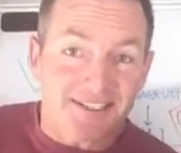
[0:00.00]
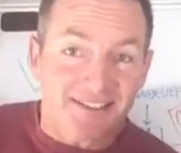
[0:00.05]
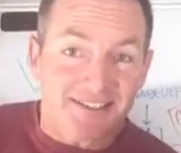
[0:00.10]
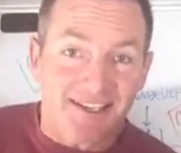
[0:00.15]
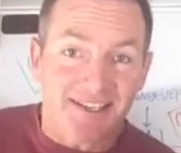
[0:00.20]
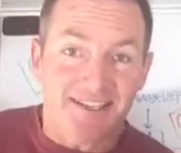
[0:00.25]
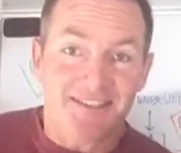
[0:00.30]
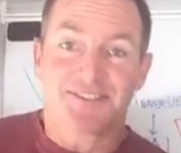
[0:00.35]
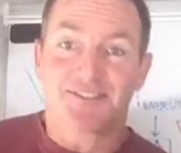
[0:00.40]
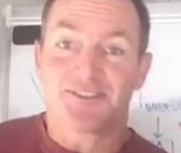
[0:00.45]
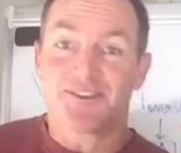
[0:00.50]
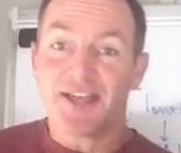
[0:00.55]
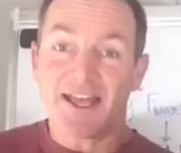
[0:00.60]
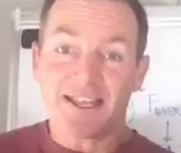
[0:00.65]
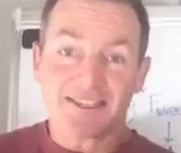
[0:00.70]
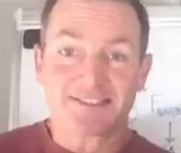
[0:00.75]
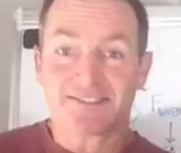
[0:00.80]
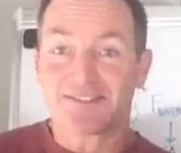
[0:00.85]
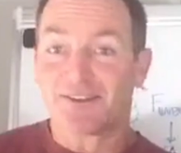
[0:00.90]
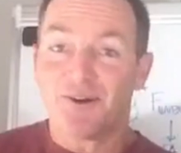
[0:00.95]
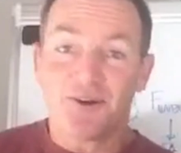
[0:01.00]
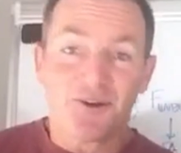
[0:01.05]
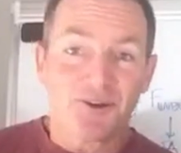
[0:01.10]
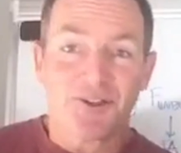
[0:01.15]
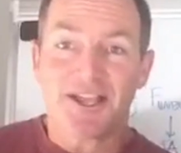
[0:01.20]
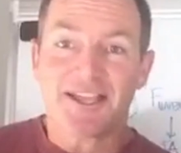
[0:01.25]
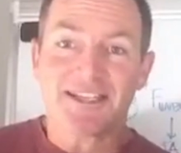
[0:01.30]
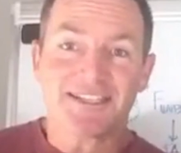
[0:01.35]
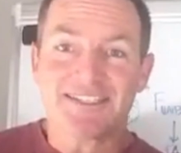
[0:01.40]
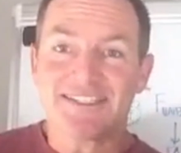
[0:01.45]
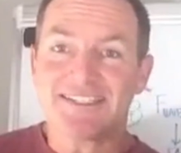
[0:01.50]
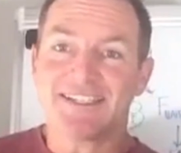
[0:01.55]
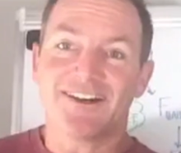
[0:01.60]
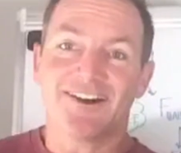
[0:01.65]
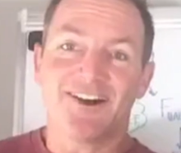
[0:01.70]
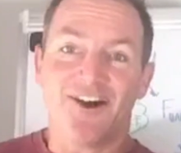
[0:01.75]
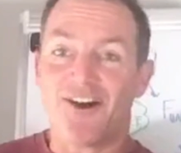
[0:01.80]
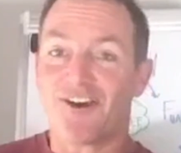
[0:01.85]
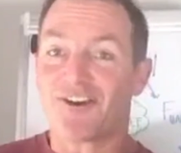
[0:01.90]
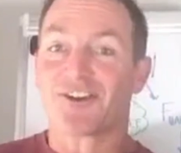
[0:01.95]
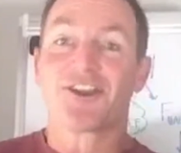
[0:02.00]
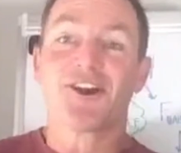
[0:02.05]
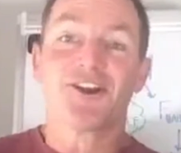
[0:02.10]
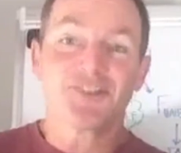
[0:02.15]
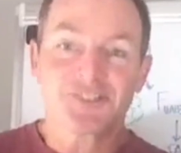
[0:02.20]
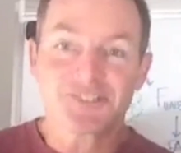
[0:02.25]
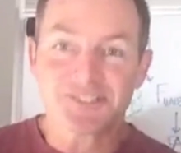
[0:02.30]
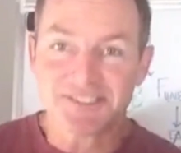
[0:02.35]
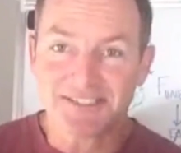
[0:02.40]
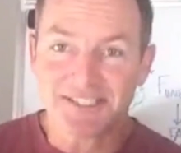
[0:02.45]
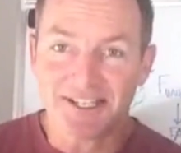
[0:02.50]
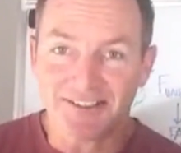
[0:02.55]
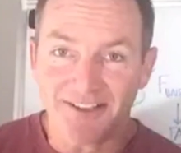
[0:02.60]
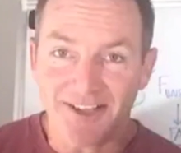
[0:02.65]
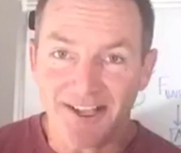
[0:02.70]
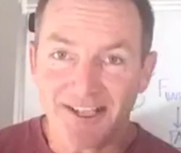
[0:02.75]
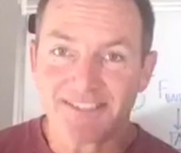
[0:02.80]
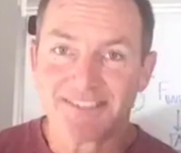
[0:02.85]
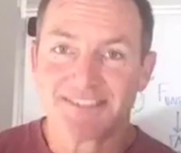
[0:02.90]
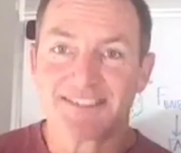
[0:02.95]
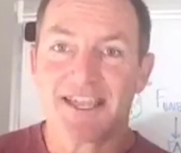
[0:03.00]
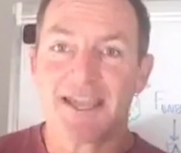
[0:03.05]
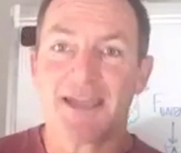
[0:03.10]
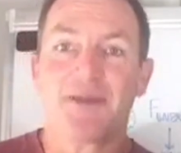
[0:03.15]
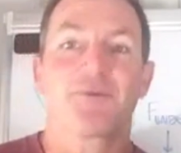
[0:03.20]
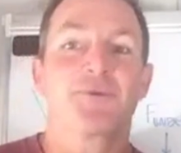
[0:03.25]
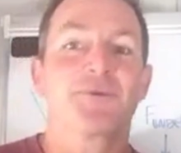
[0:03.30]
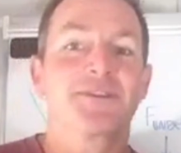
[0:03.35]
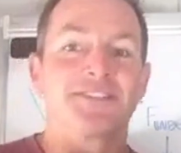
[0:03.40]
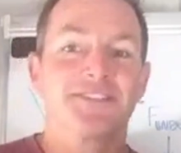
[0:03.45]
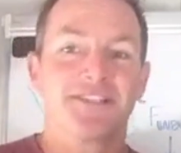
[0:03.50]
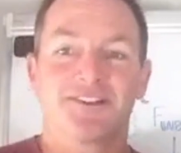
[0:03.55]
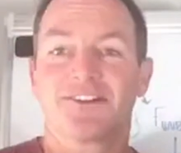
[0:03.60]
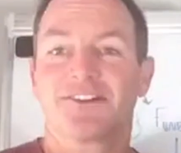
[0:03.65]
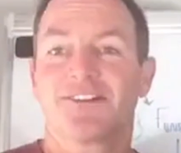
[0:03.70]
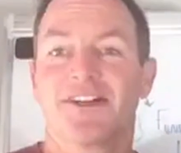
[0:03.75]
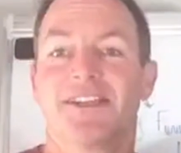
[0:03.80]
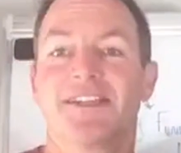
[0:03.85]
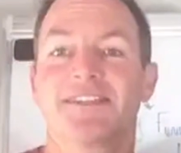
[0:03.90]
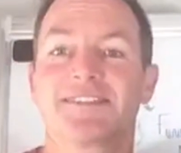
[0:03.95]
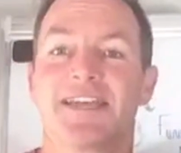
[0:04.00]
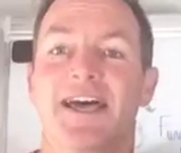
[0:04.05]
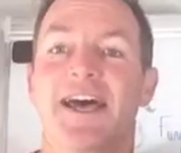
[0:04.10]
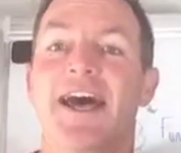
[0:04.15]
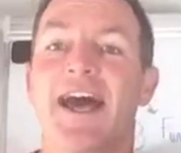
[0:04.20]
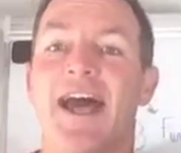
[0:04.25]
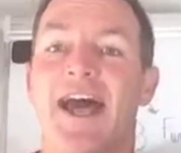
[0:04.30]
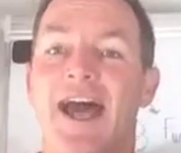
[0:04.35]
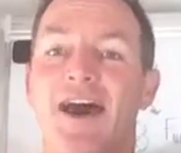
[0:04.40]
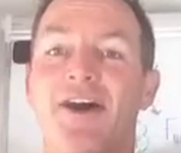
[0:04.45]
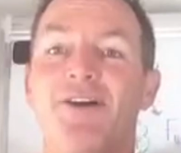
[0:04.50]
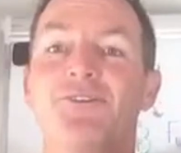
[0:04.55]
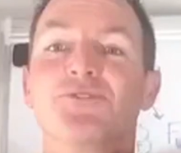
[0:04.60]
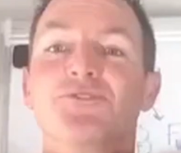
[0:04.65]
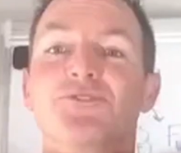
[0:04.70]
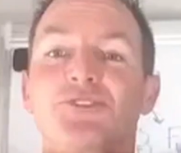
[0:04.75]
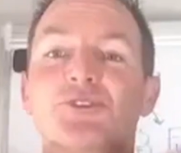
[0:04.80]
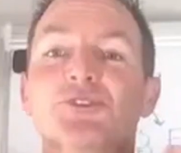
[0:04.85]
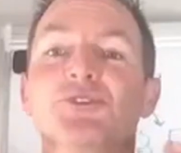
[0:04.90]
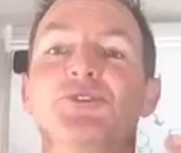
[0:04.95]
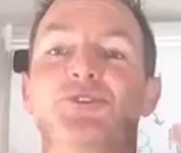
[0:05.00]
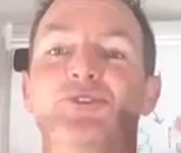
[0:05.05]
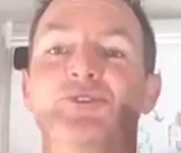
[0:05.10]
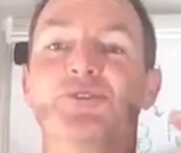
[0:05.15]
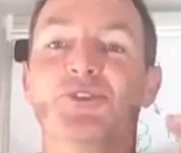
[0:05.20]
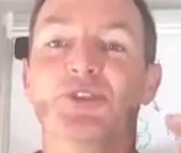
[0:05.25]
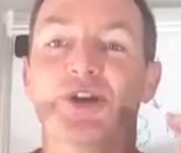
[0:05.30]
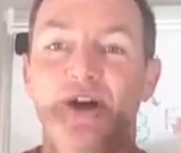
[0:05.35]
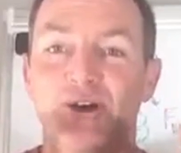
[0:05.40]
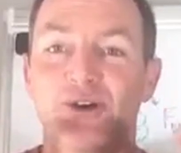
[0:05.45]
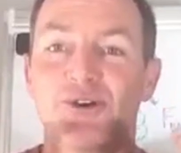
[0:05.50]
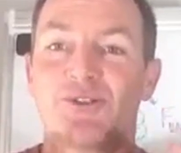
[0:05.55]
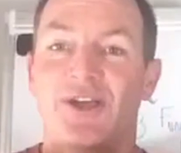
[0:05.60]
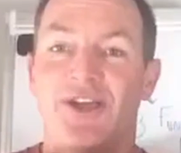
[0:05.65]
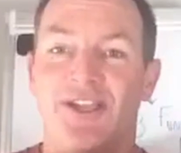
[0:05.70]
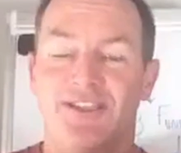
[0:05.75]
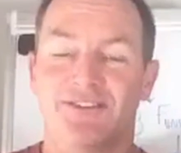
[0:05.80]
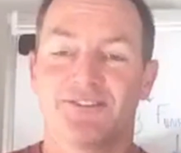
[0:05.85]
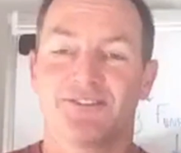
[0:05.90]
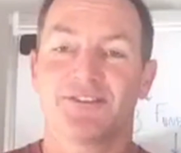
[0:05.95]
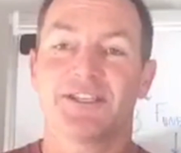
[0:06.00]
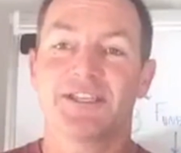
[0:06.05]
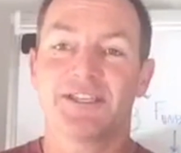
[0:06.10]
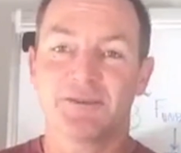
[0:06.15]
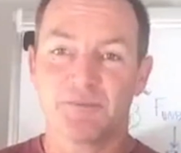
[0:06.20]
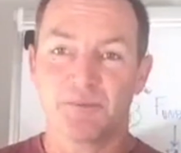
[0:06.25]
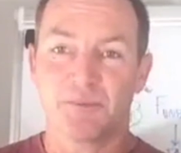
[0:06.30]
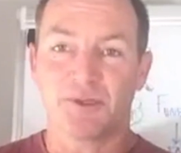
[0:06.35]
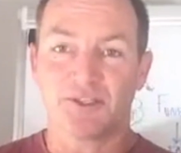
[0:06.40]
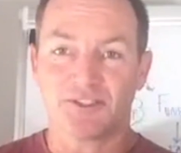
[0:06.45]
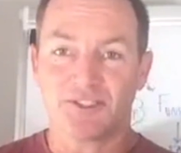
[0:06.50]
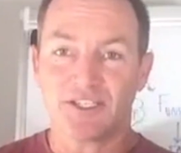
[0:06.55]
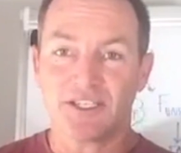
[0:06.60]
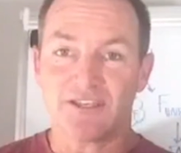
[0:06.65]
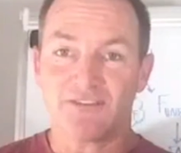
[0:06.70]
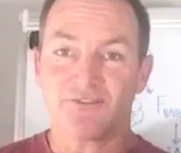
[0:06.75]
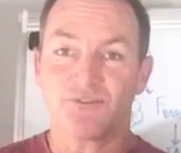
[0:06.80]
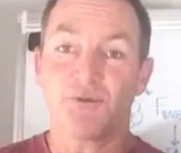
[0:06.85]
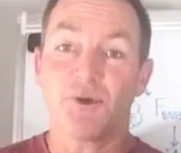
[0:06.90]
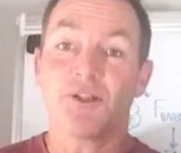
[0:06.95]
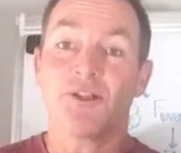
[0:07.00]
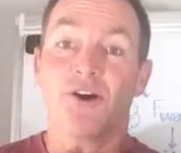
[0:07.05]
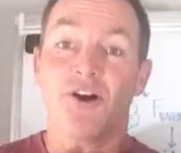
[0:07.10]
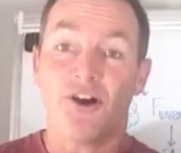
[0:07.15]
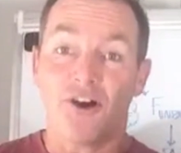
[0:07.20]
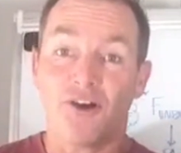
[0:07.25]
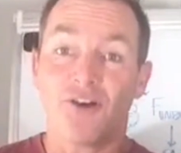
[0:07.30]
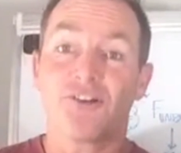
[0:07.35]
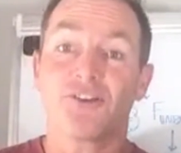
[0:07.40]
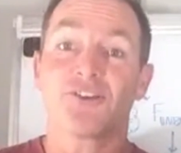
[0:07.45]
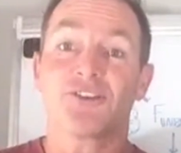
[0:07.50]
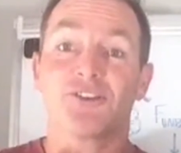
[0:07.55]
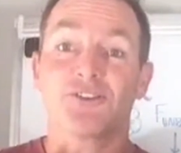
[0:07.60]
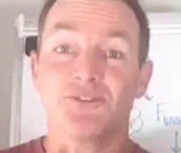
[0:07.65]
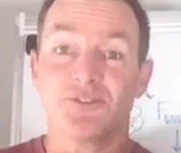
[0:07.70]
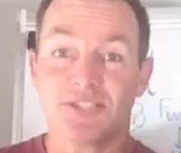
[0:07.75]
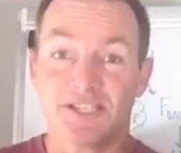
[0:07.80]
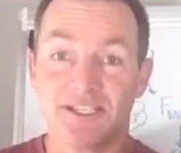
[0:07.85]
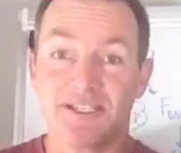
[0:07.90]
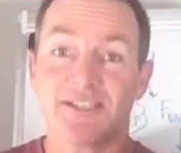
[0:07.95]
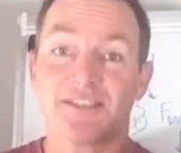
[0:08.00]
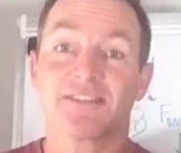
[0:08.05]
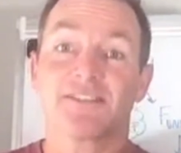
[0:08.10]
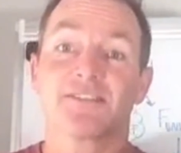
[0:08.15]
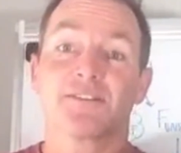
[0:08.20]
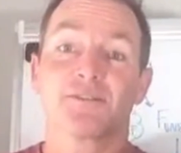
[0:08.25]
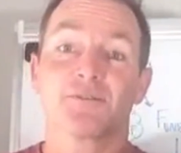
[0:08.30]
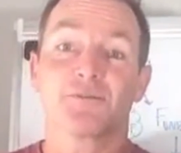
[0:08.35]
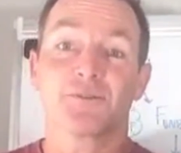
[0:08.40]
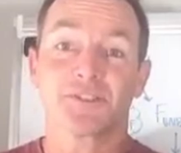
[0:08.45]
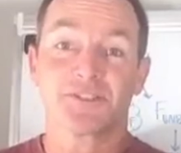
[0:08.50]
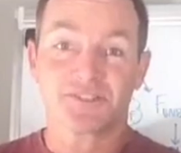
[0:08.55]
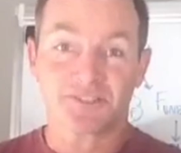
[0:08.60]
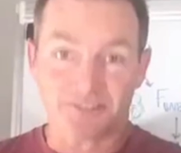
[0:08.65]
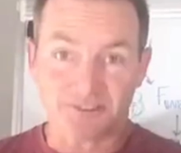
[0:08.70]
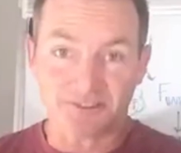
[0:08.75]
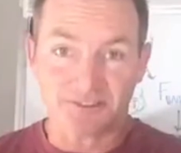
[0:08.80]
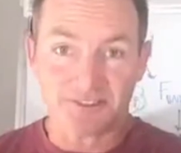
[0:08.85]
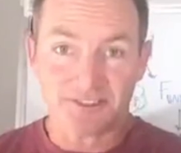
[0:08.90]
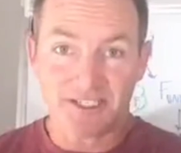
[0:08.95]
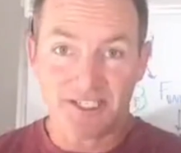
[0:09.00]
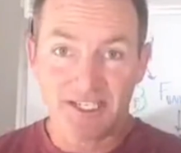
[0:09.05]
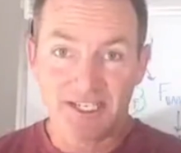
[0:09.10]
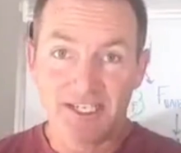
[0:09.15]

And so that's the whole idea. Our coaches tell us that, we tell clients that. How do you know that you're in belief? Well, are you getting the result?